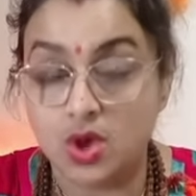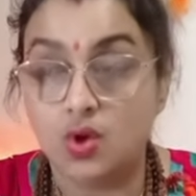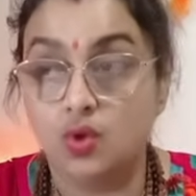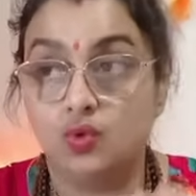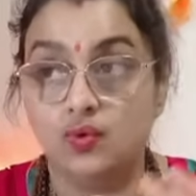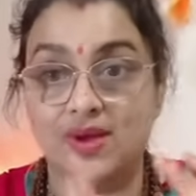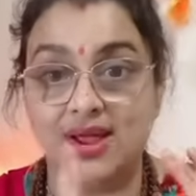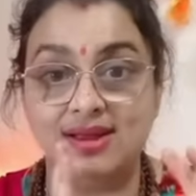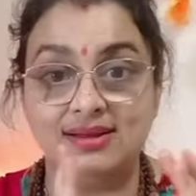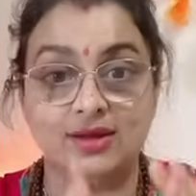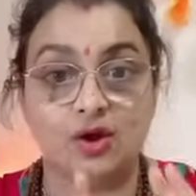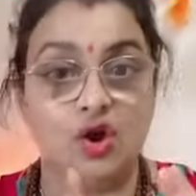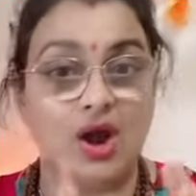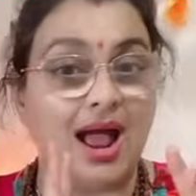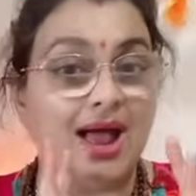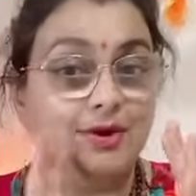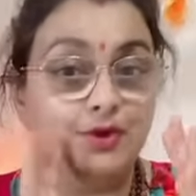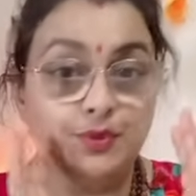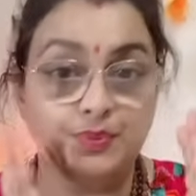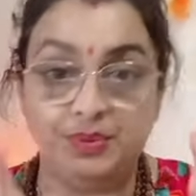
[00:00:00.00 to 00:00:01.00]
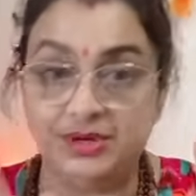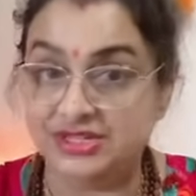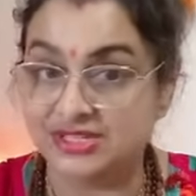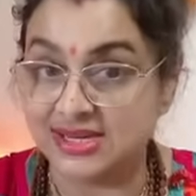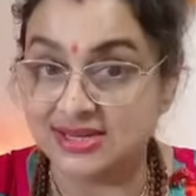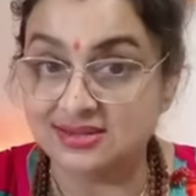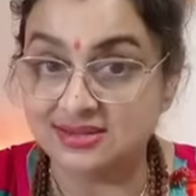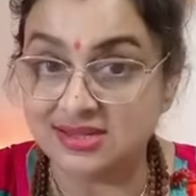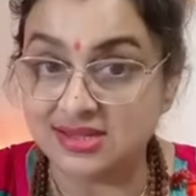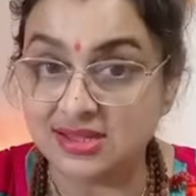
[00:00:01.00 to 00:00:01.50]
where or uh, are you
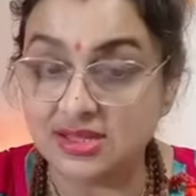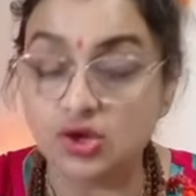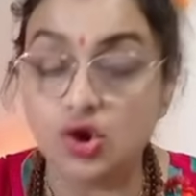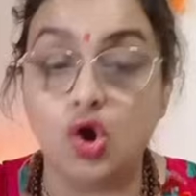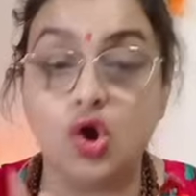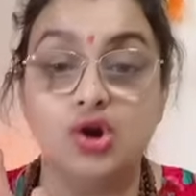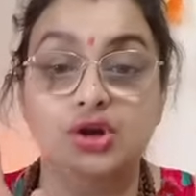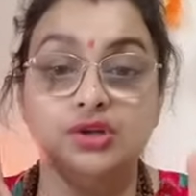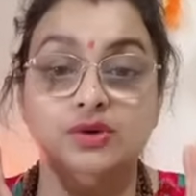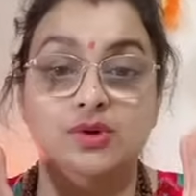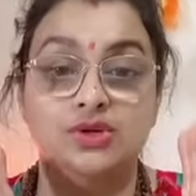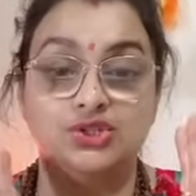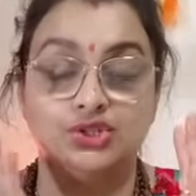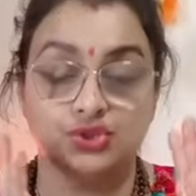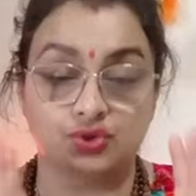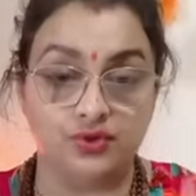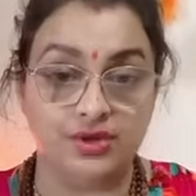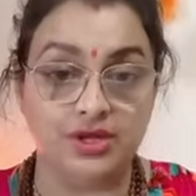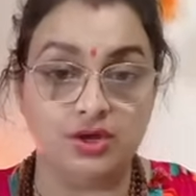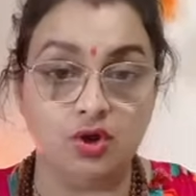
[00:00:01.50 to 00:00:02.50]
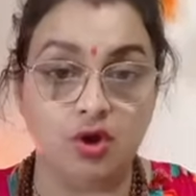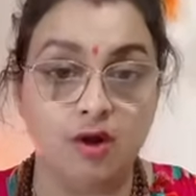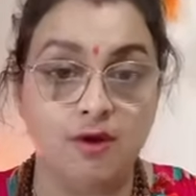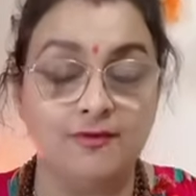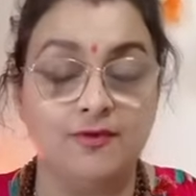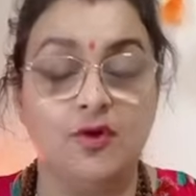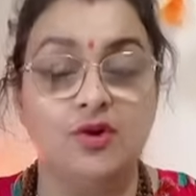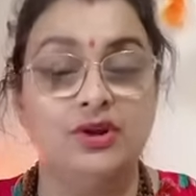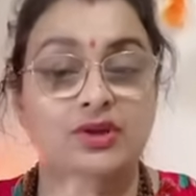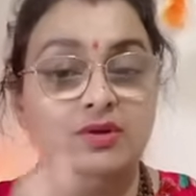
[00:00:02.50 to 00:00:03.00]
pretending or you are showing off
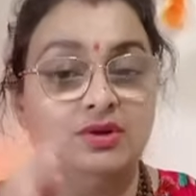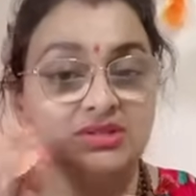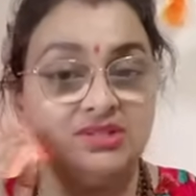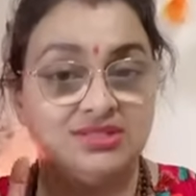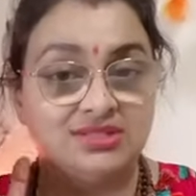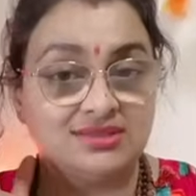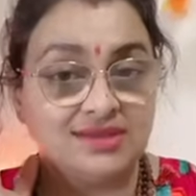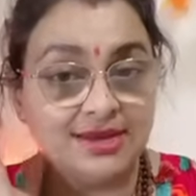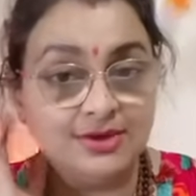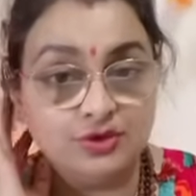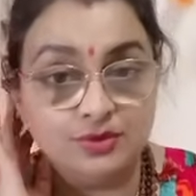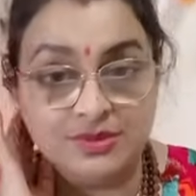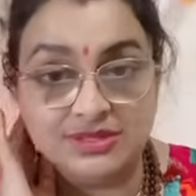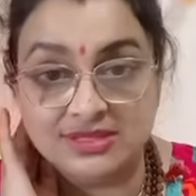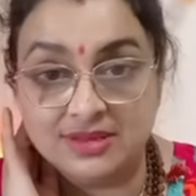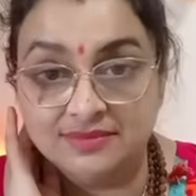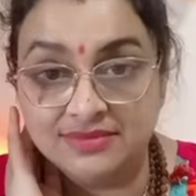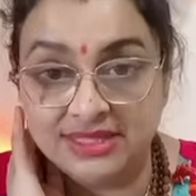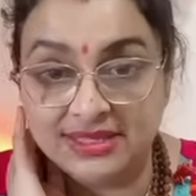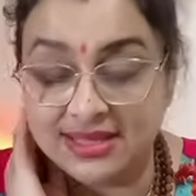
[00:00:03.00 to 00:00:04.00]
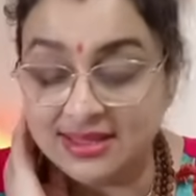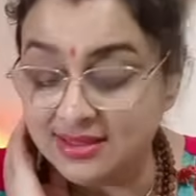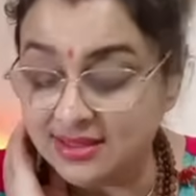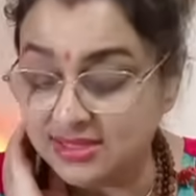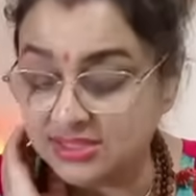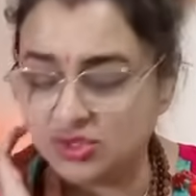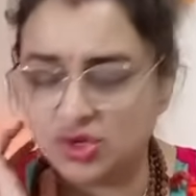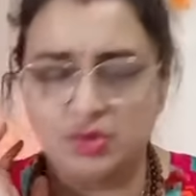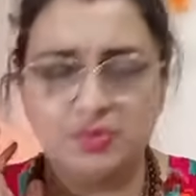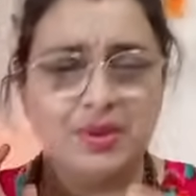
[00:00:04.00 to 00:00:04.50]
or you are just trying to be something
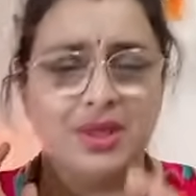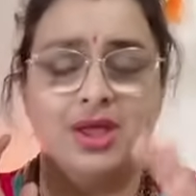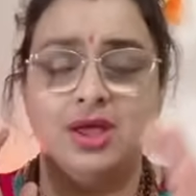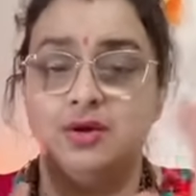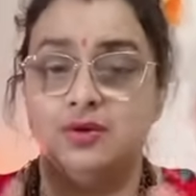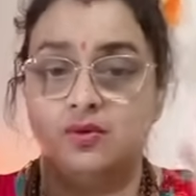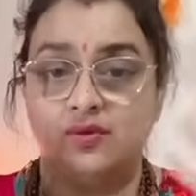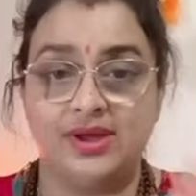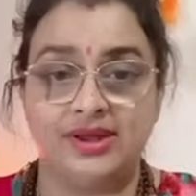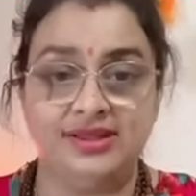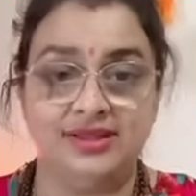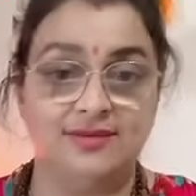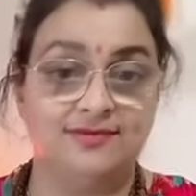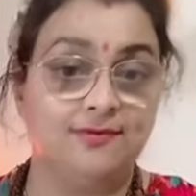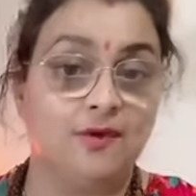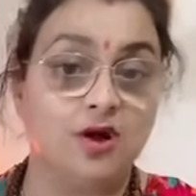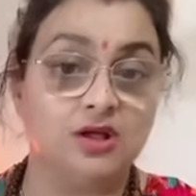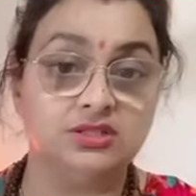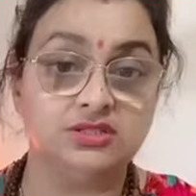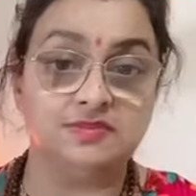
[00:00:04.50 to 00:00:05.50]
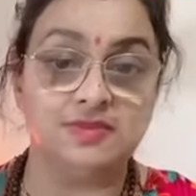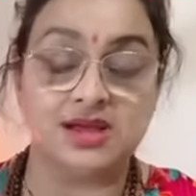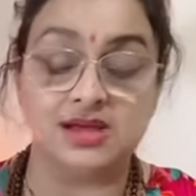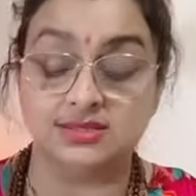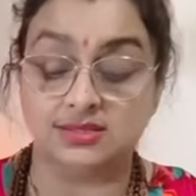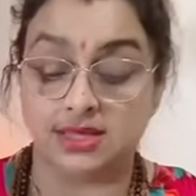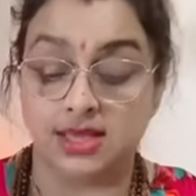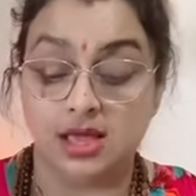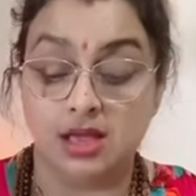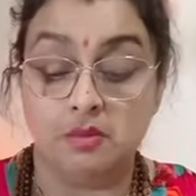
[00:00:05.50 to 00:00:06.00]
else or wearing a false
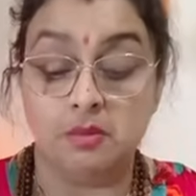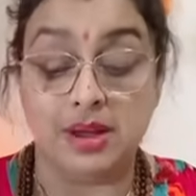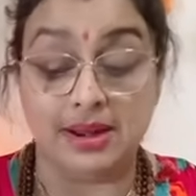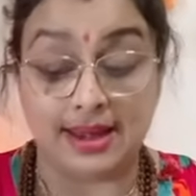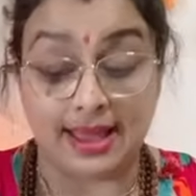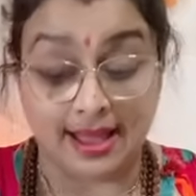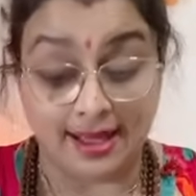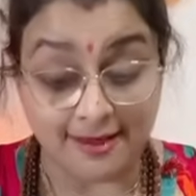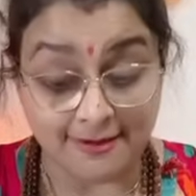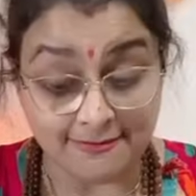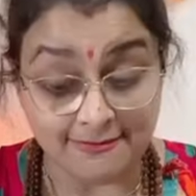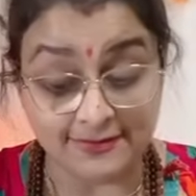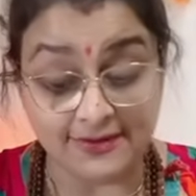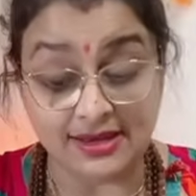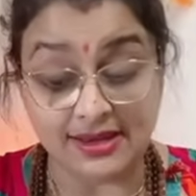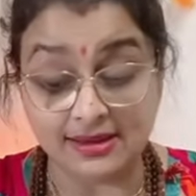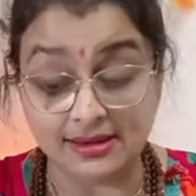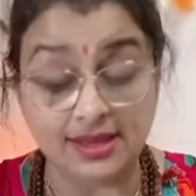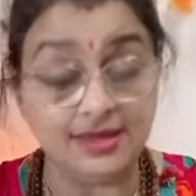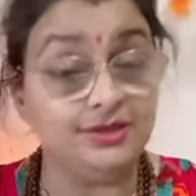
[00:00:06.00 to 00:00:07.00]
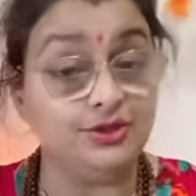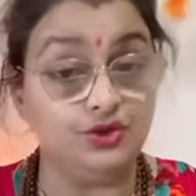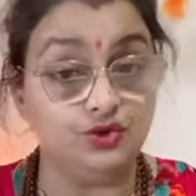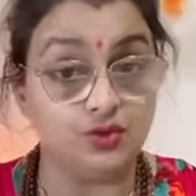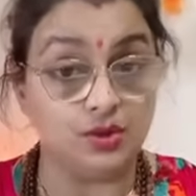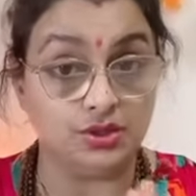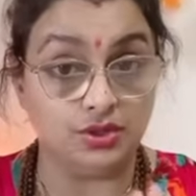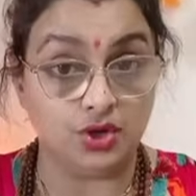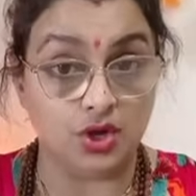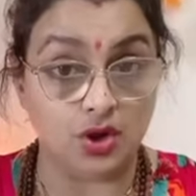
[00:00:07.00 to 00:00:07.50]
mask but i'm feeling like you
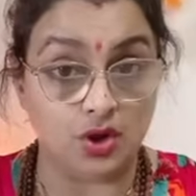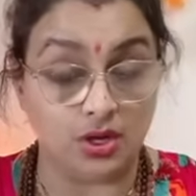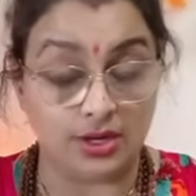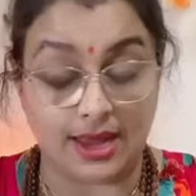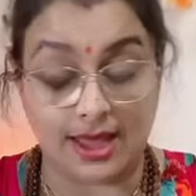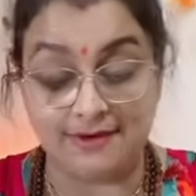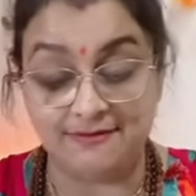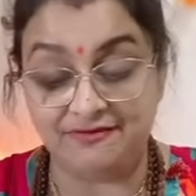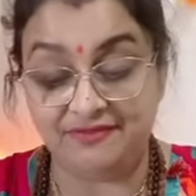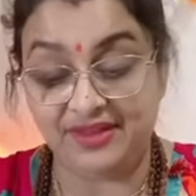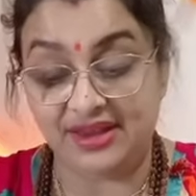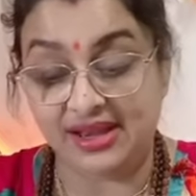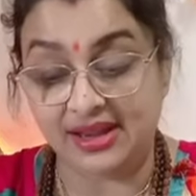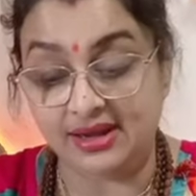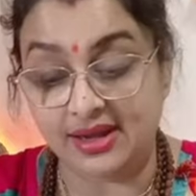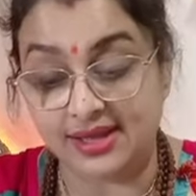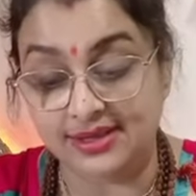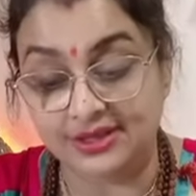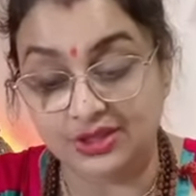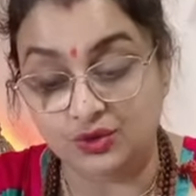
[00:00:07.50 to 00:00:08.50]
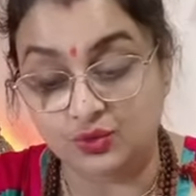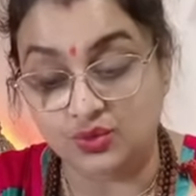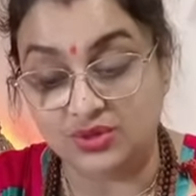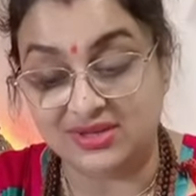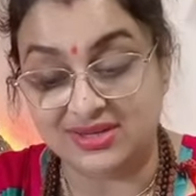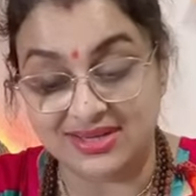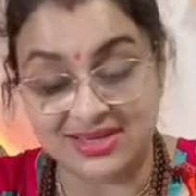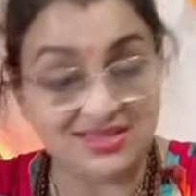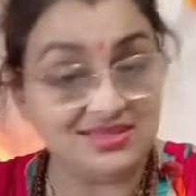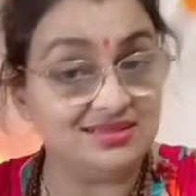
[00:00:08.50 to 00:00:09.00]
are not i'm feeling like you
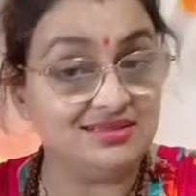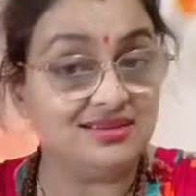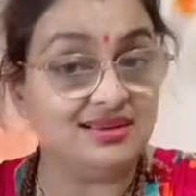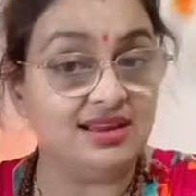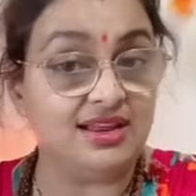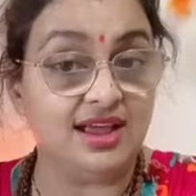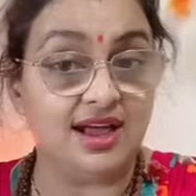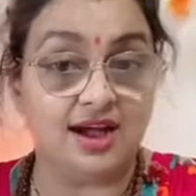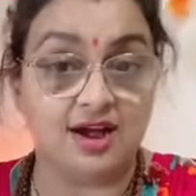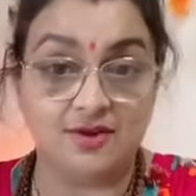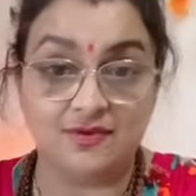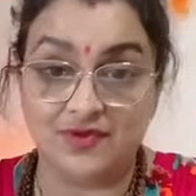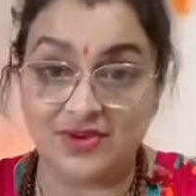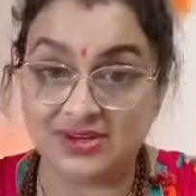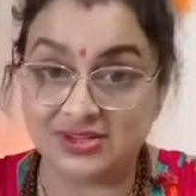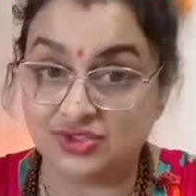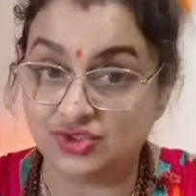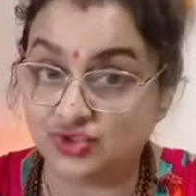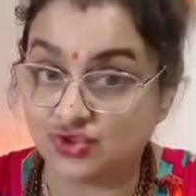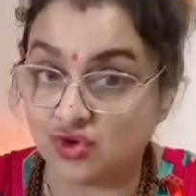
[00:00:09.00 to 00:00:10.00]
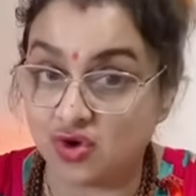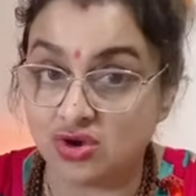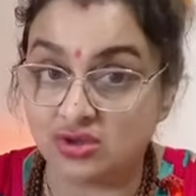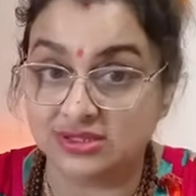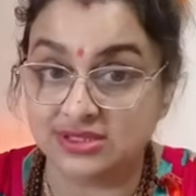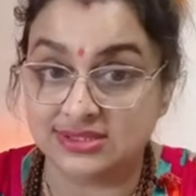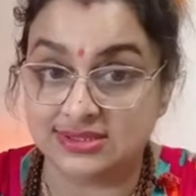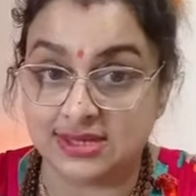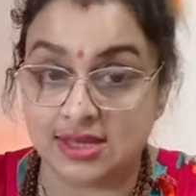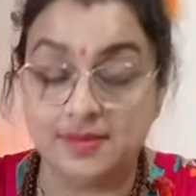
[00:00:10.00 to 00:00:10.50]
literally are very strong
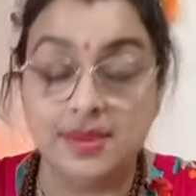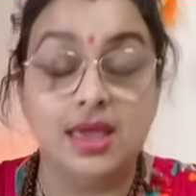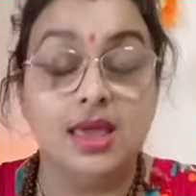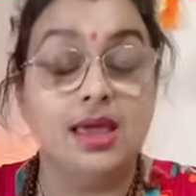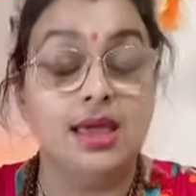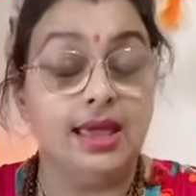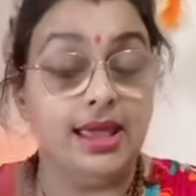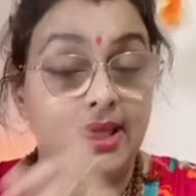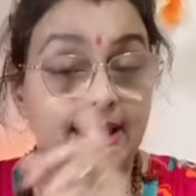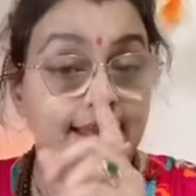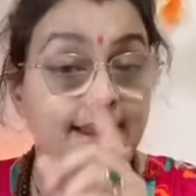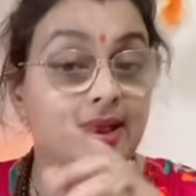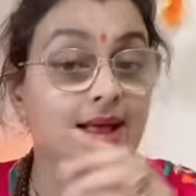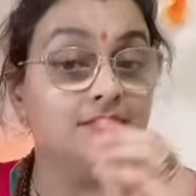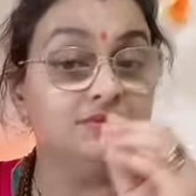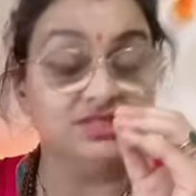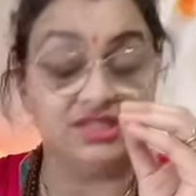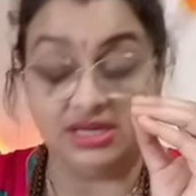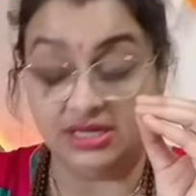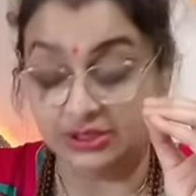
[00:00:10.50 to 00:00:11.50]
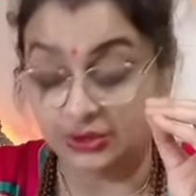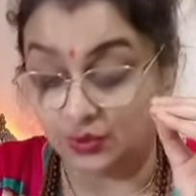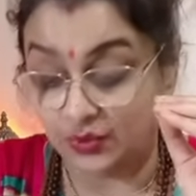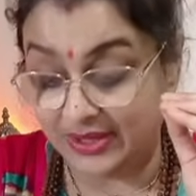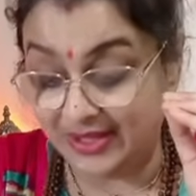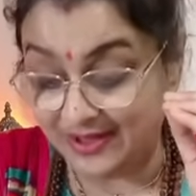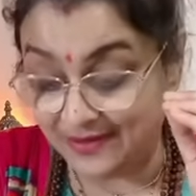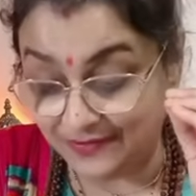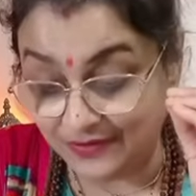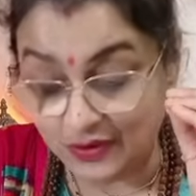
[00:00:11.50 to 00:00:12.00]
this time again i'm telling you
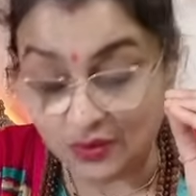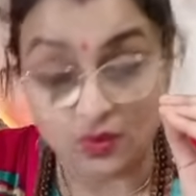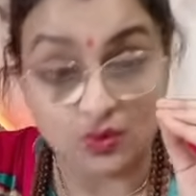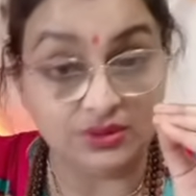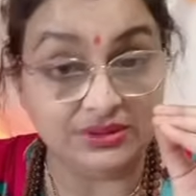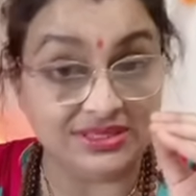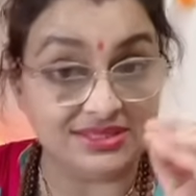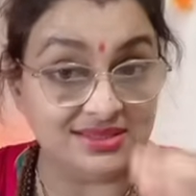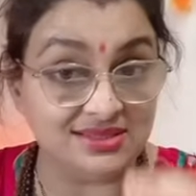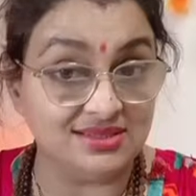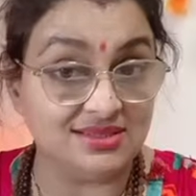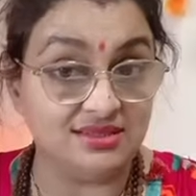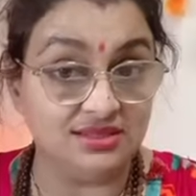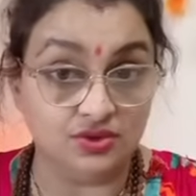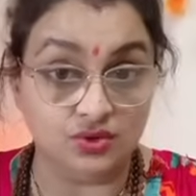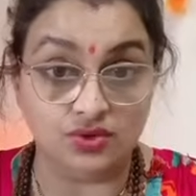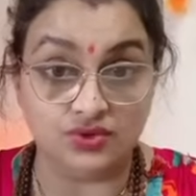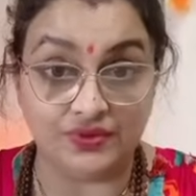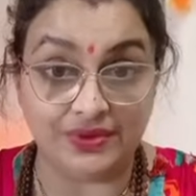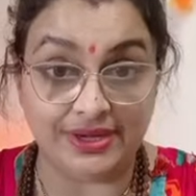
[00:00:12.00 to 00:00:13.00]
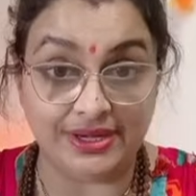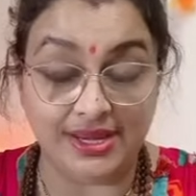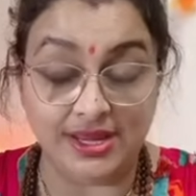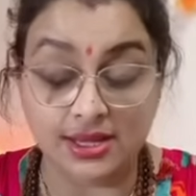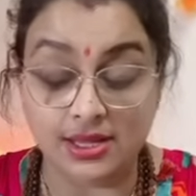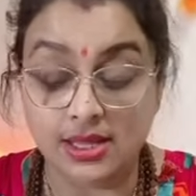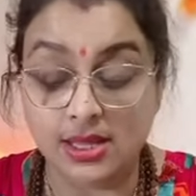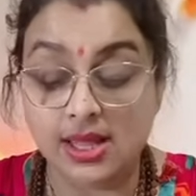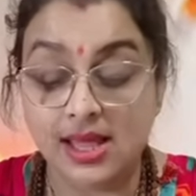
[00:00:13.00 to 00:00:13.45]
if you this is a your reading